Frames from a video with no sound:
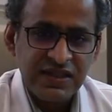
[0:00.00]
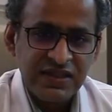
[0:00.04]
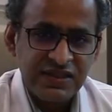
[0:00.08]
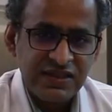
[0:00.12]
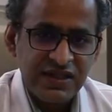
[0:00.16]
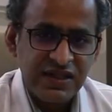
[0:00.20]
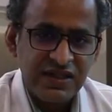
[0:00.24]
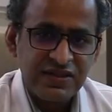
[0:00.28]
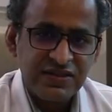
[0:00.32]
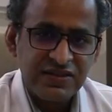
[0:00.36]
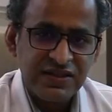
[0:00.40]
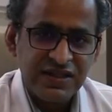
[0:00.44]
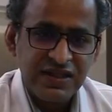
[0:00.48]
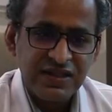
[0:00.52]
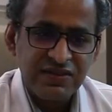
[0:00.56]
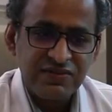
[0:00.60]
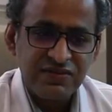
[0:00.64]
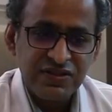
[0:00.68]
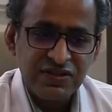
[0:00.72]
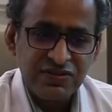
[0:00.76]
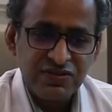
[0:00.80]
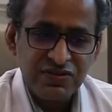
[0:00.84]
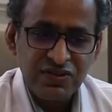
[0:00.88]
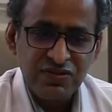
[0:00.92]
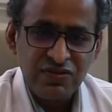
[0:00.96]
Third thing
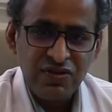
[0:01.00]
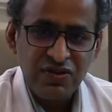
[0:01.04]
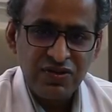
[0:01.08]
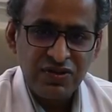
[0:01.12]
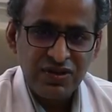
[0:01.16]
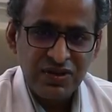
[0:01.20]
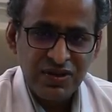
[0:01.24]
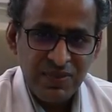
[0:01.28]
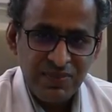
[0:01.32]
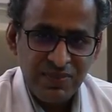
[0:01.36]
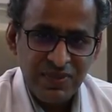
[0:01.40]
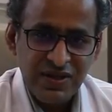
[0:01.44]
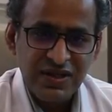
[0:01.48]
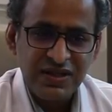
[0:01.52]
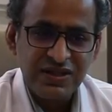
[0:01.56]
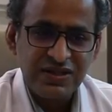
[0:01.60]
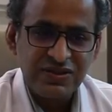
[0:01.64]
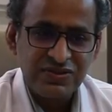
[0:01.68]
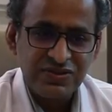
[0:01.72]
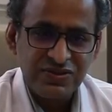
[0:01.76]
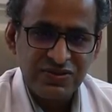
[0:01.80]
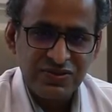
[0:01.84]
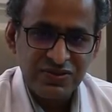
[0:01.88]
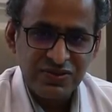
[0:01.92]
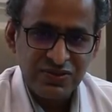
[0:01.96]
which we want the
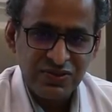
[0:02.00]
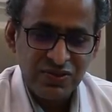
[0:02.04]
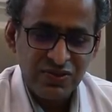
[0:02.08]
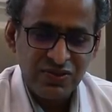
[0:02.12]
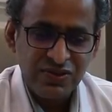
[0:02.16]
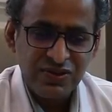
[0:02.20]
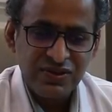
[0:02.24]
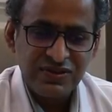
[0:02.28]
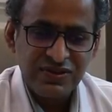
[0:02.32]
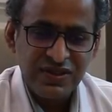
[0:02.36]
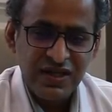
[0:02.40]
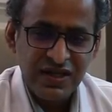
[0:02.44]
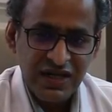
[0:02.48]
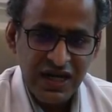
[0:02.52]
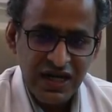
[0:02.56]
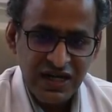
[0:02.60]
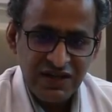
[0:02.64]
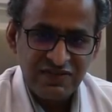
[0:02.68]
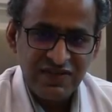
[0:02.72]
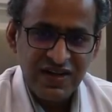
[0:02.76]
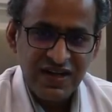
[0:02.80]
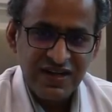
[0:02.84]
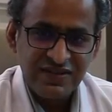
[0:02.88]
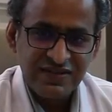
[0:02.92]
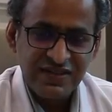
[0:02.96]
parents to know is the red
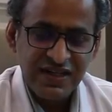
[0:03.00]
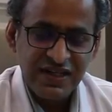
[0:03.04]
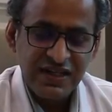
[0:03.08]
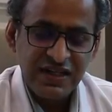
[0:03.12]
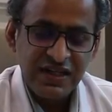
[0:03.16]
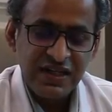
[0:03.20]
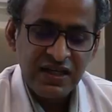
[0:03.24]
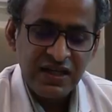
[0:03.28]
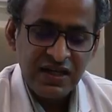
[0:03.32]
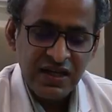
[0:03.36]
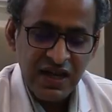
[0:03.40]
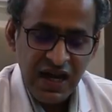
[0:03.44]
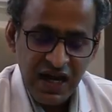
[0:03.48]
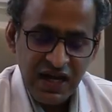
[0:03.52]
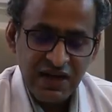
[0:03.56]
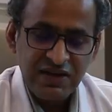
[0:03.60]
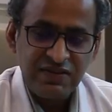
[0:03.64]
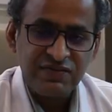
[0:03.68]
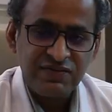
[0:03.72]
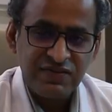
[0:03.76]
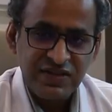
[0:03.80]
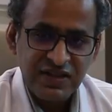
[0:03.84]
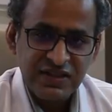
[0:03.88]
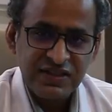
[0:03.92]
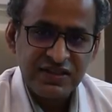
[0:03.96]
flag sign
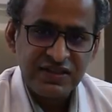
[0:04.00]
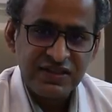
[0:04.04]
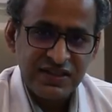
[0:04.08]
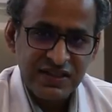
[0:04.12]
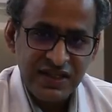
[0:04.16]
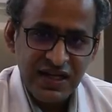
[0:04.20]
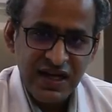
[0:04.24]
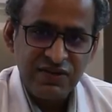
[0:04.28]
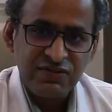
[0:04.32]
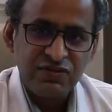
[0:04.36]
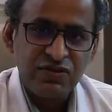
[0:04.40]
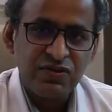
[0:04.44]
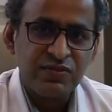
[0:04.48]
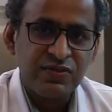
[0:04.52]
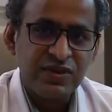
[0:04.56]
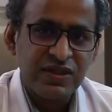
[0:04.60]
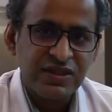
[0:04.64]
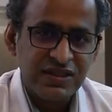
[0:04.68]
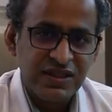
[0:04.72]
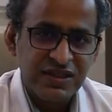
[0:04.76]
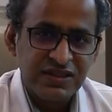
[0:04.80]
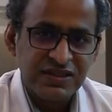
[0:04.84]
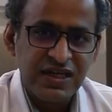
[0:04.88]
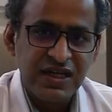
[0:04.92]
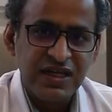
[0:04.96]
at which they have to
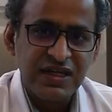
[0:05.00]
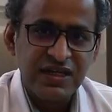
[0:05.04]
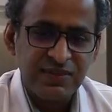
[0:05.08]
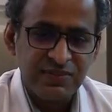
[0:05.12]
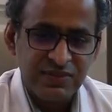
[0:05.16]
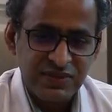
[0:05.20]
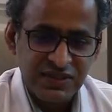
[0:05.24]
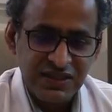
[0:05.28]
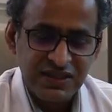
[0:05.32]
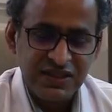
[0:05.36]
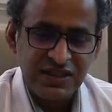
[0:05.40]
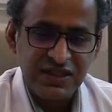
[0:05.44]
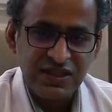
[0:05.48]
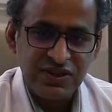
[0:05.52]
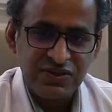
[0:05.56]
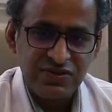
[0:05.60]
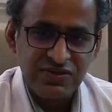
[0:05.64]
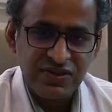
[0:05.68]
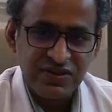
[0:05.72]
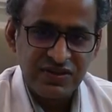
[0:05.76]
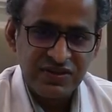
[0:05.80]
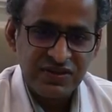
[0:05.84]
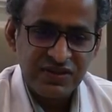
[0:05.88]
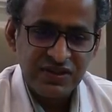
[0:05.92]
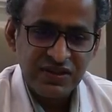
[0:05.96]
bring the child immediately
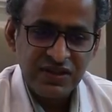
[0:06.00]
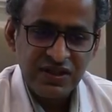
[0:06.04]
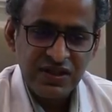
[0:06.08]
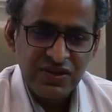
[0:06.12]
to us.